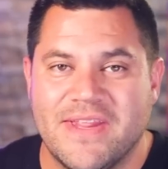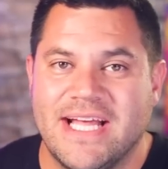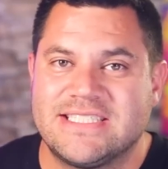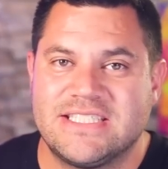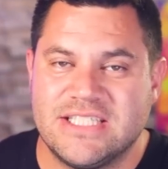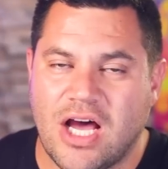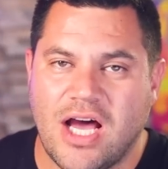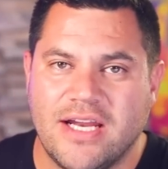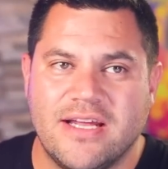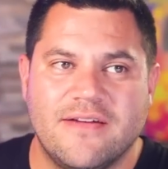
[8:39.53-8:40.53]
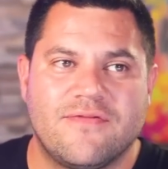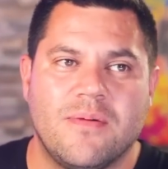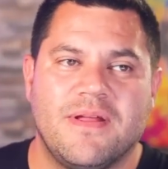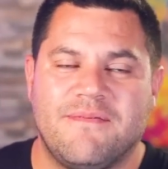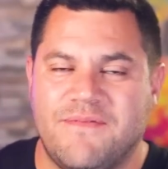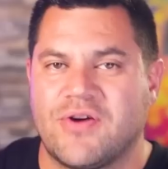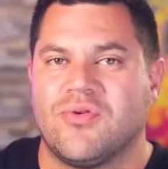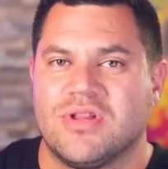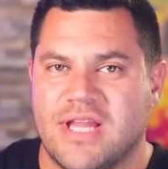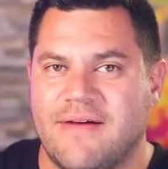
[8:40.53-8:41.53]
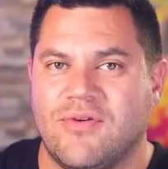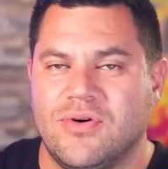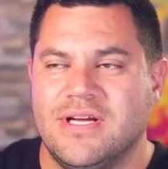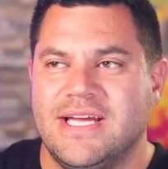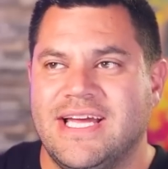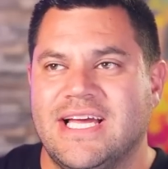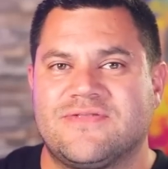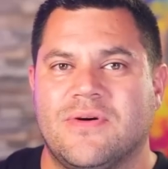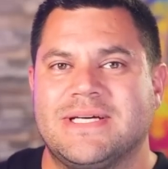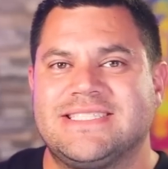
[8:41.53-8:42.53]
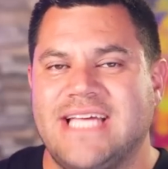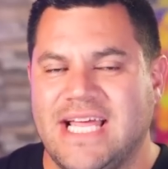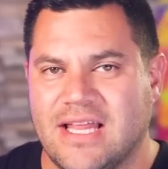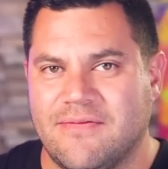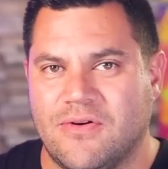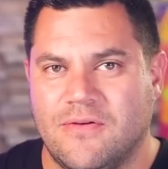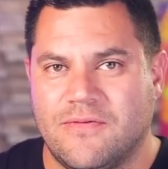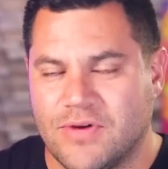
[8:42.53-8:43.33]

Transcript: it's not from the federal level, it's from a state level.